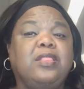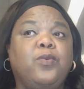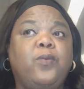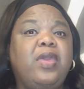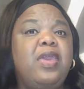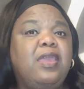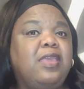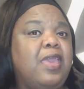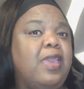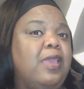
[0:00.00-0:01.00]
The wig
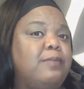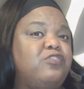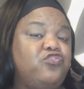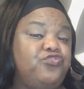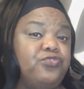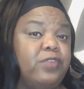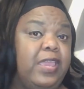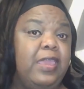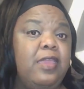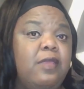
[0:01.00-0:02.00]
came
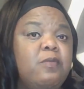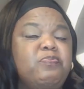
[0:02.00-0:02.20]
straight,